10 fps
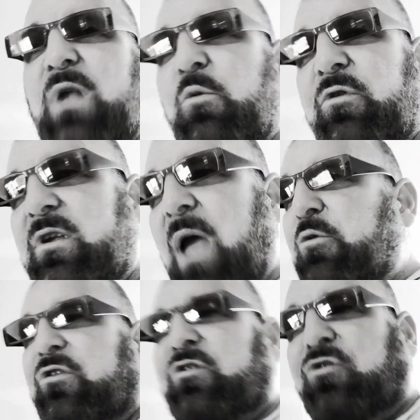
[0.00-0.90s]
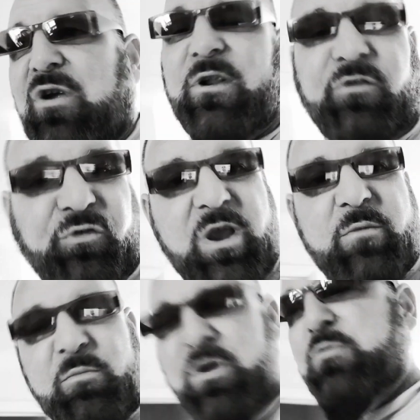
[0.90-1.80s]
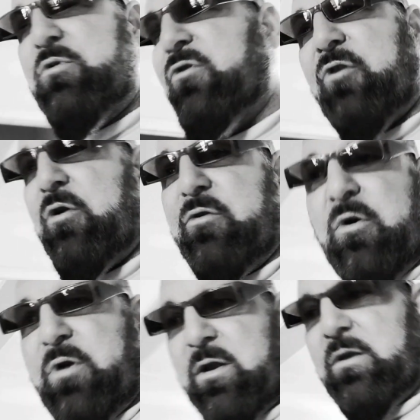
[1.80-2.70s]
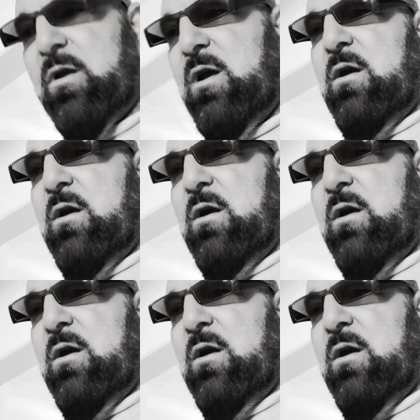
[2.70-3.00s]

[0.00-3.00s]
I wasn't, I was just streaming the stream, and people just started donating.